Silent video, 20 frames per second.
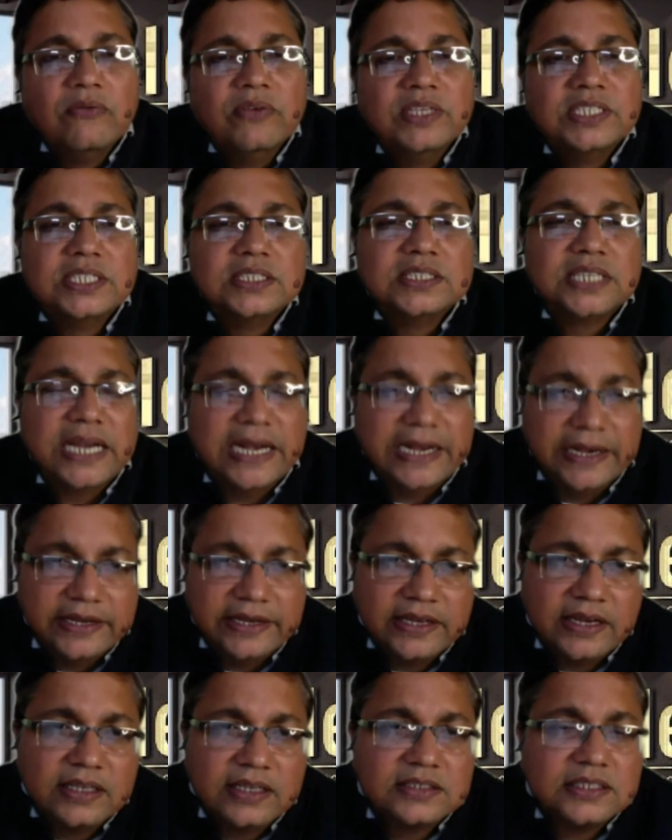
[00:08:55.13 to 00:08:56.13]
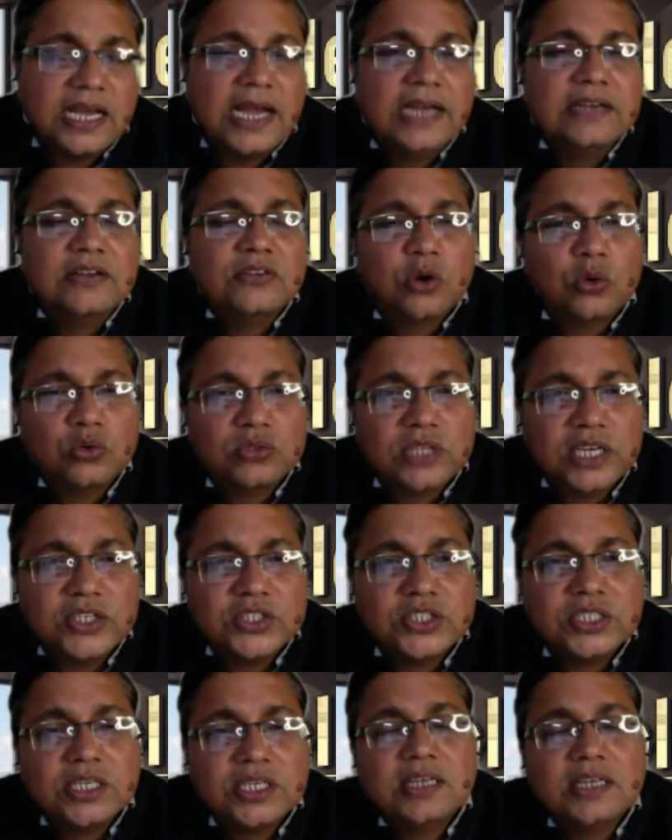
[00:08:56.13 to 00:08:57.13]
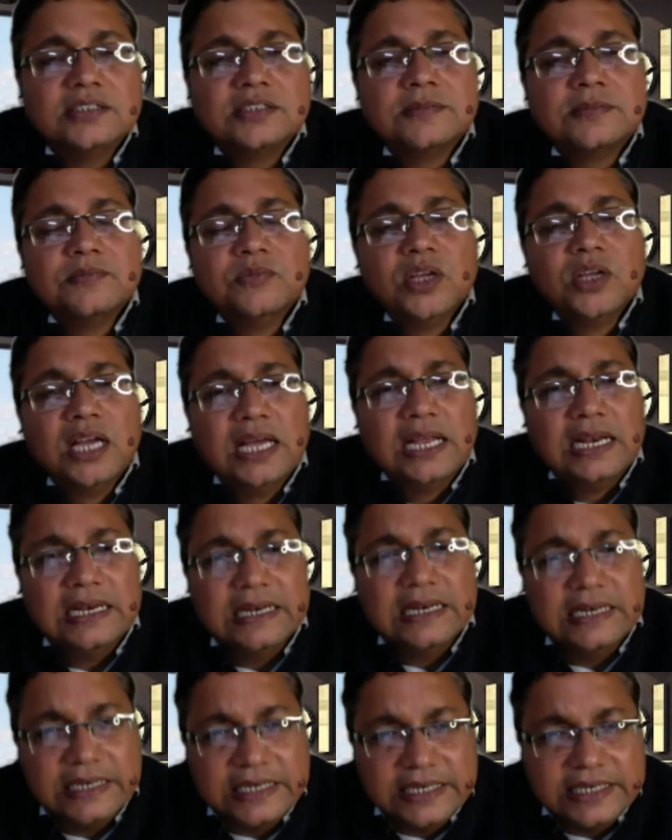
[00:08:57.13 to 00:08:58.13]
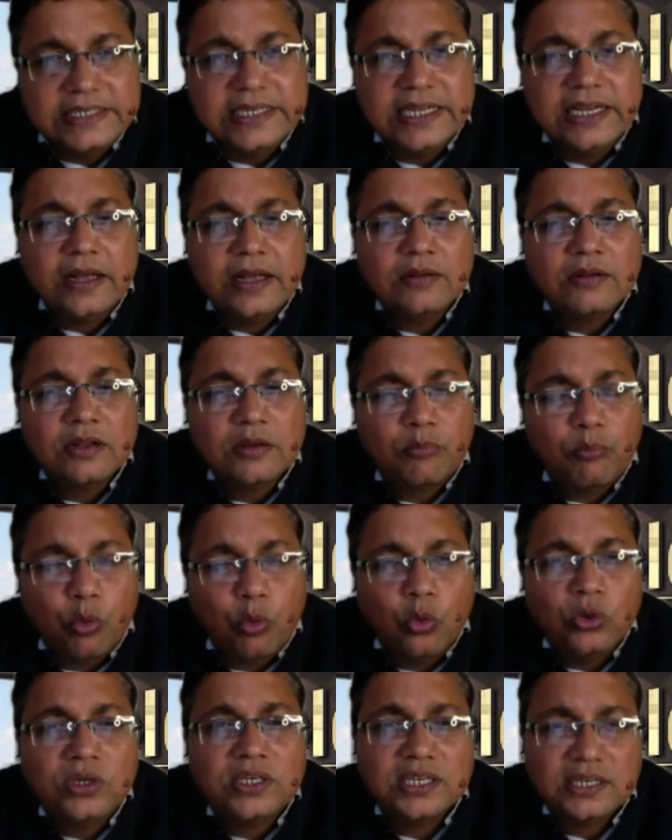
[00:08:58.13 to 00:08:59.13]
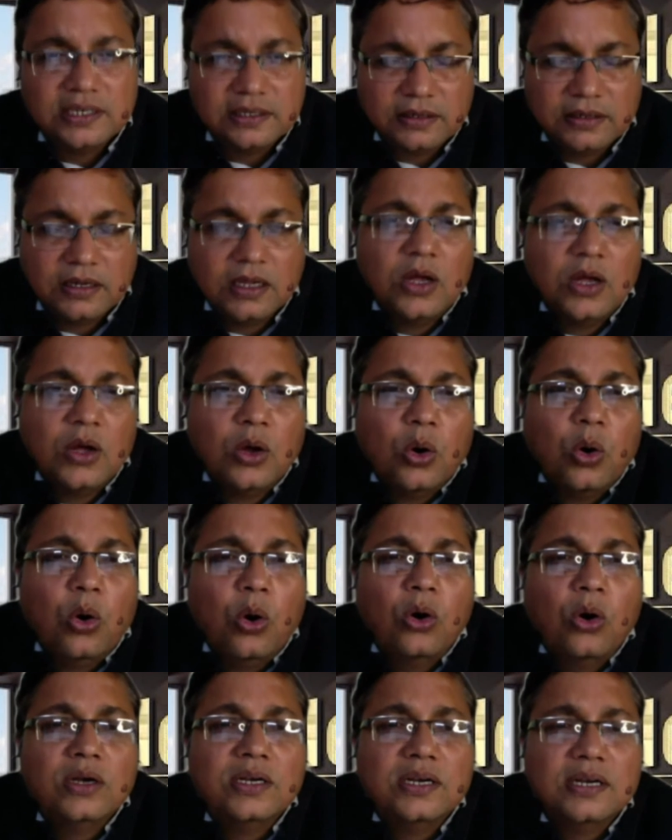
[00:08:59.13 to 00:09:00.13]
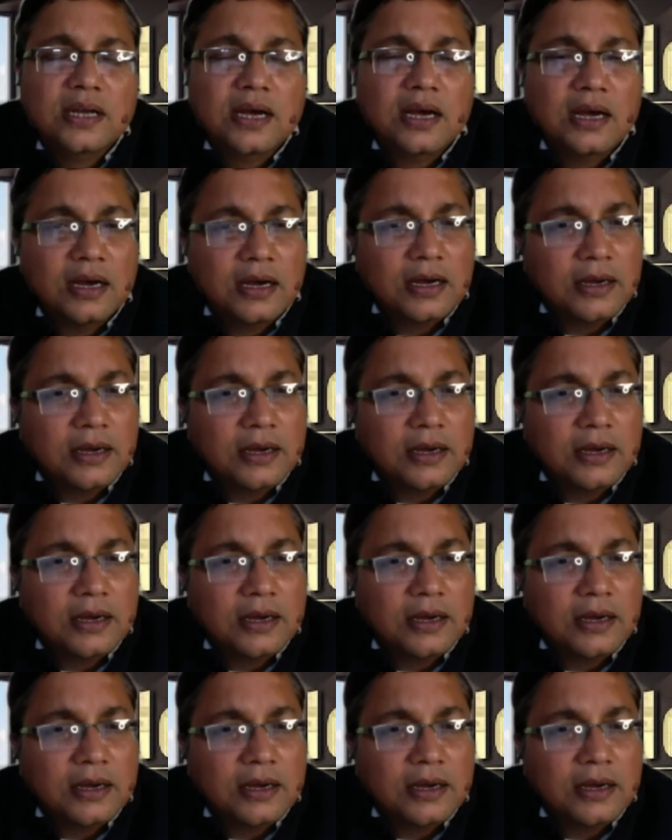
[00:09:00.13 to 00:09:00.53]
which is India's and South Asia's leading portal on